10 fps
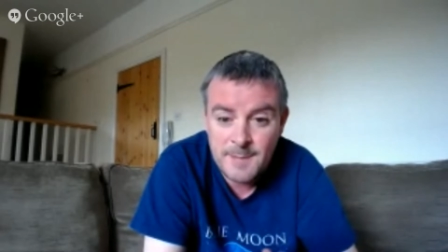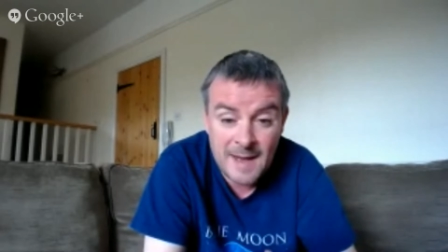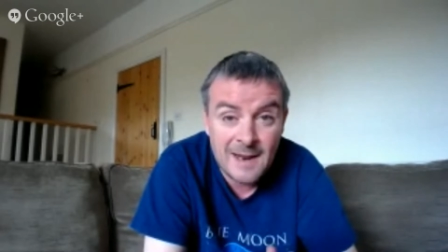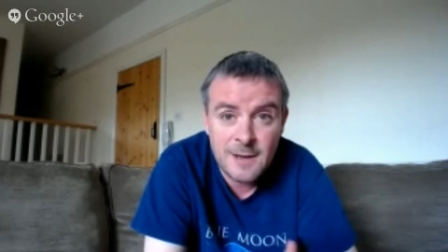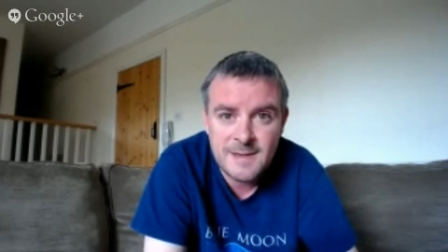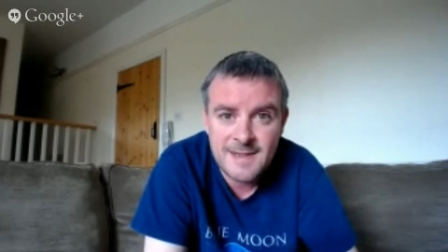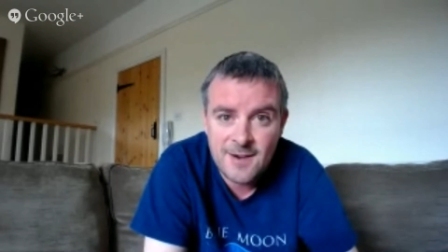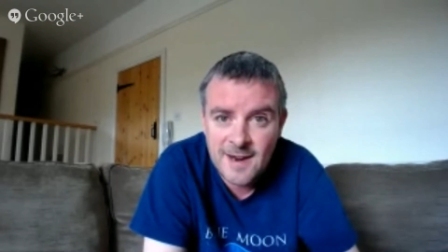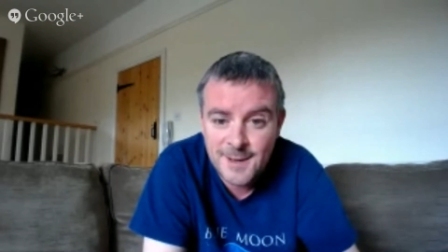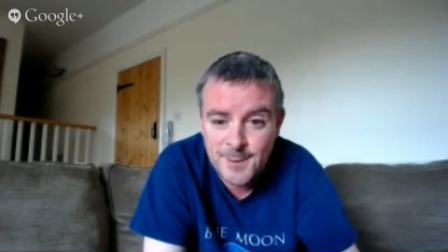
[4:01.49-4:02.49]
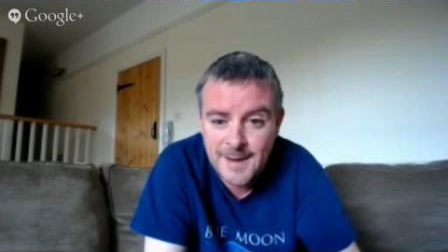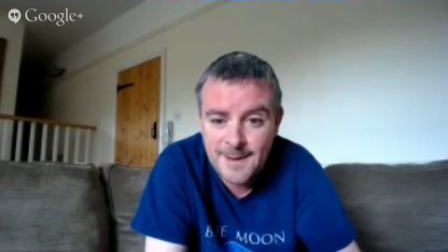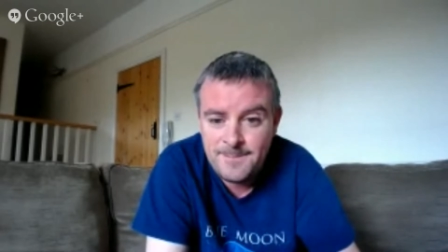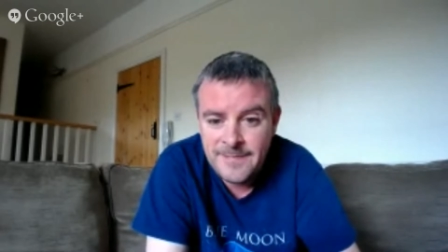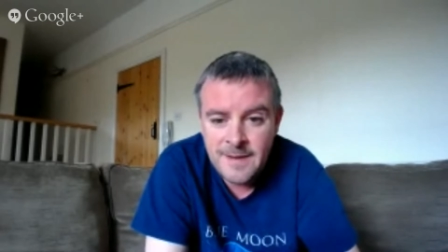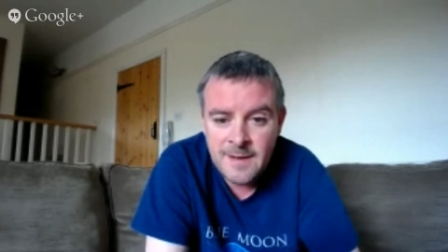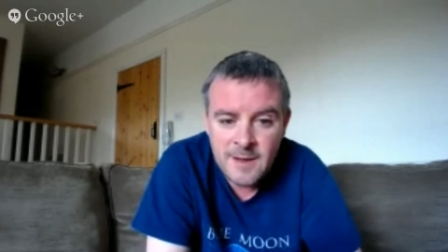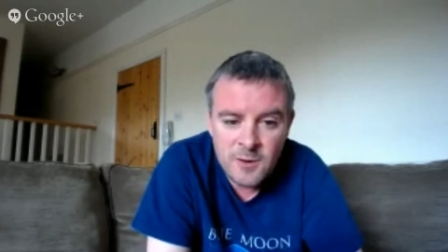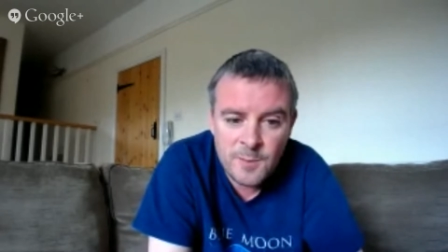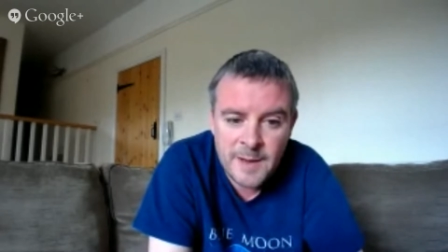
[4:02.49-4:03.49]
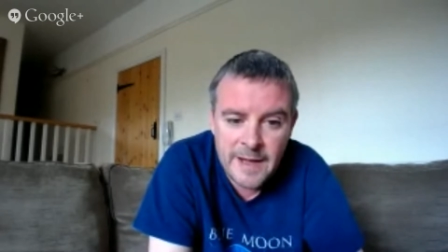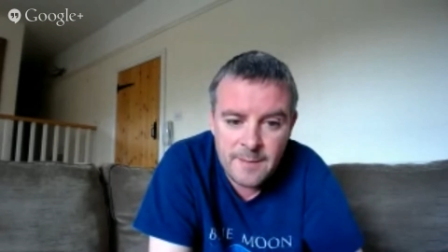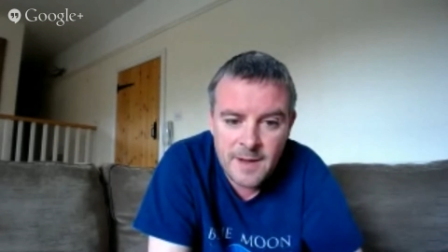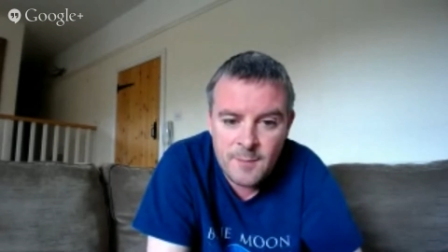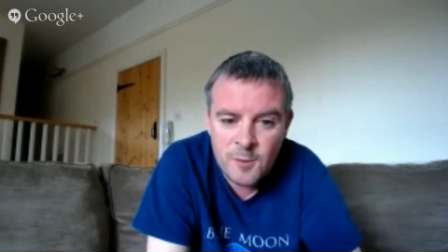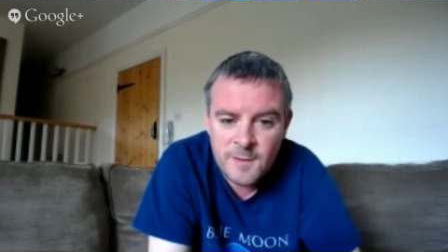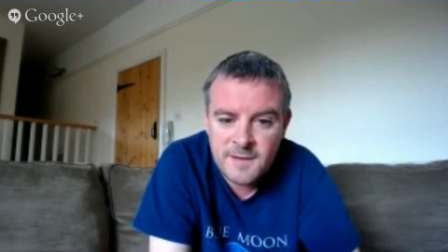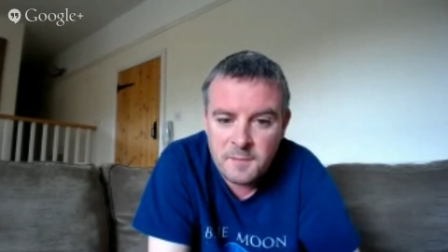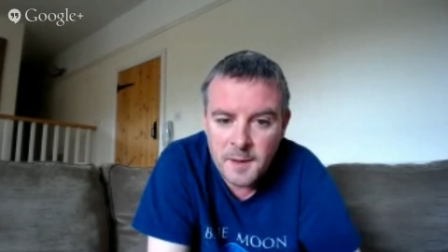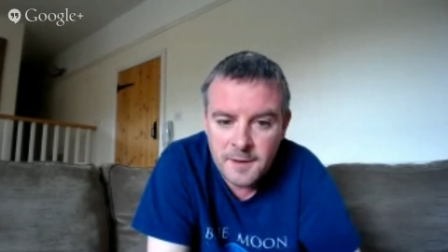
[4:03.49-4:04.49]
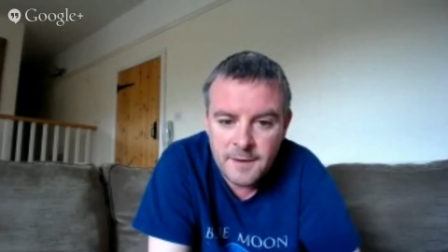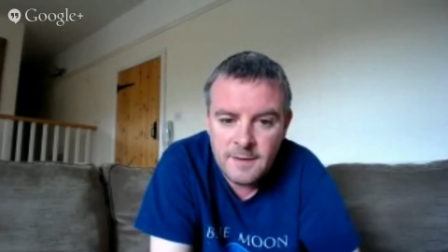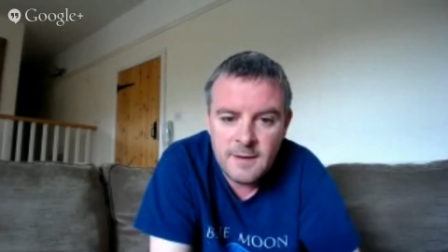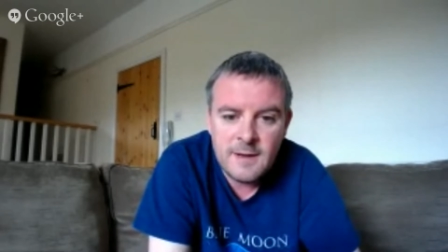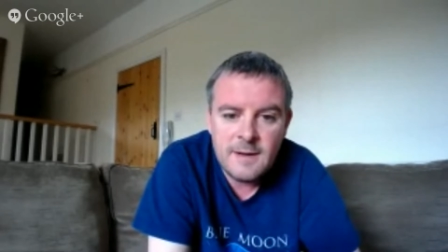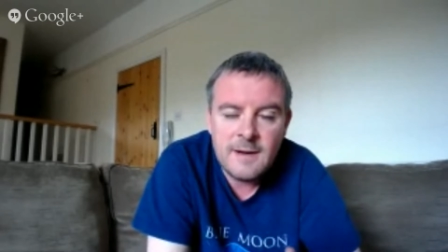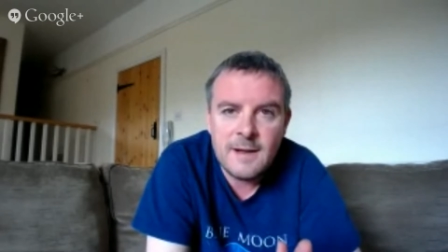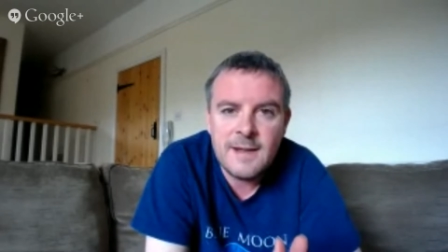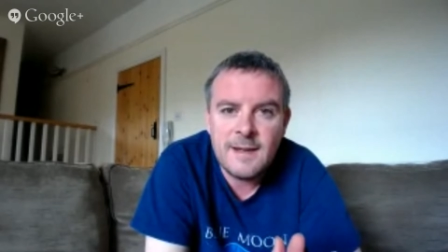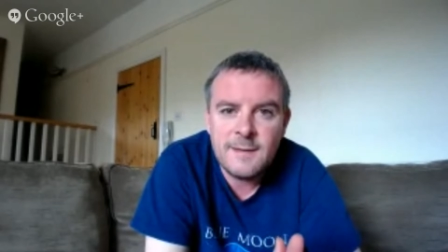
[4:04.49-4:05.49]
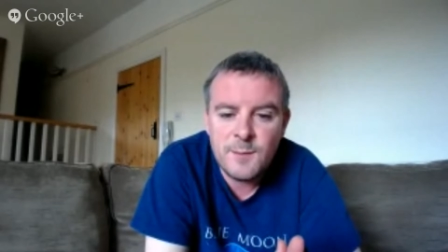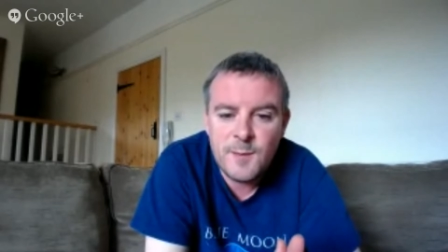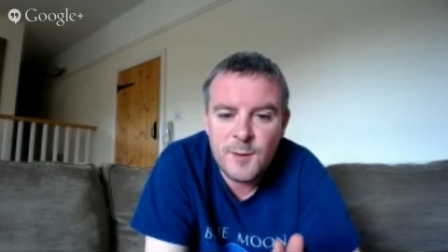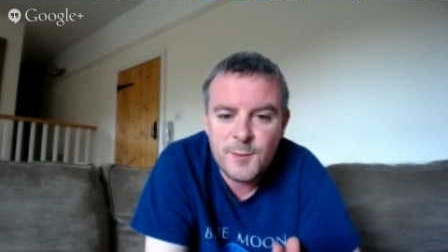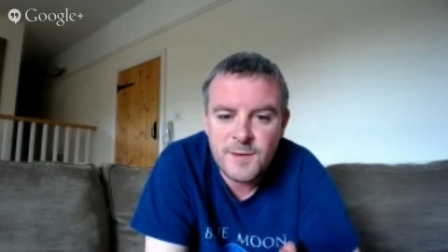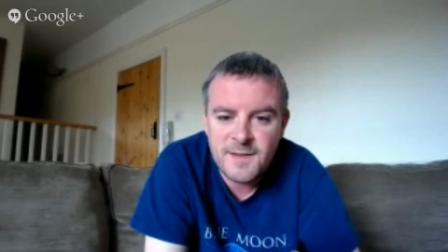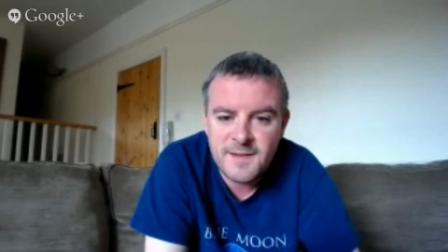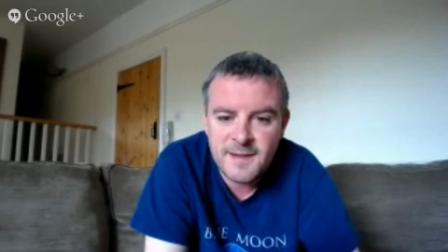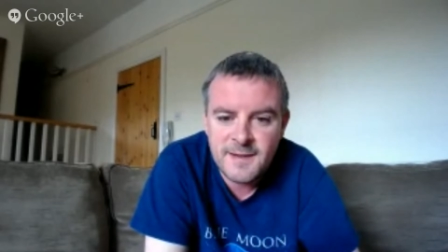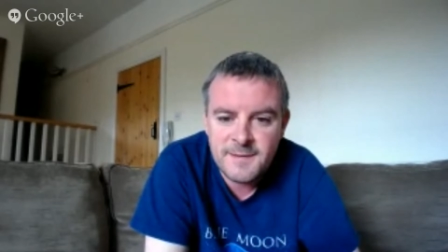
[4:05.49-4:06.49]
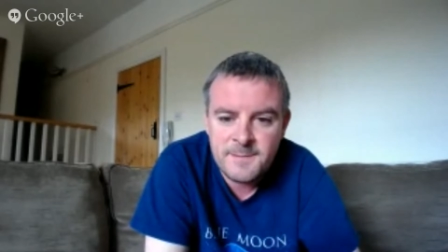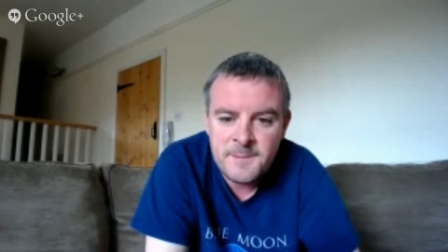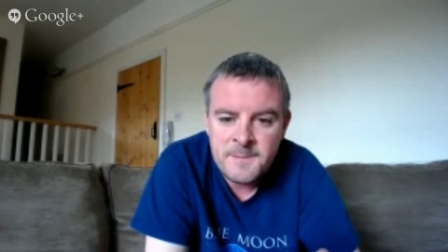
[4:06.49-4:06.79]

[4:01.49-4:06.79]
Pele will be staring at you again. Come and get me, I'm only 6 million, like he has done most of the season.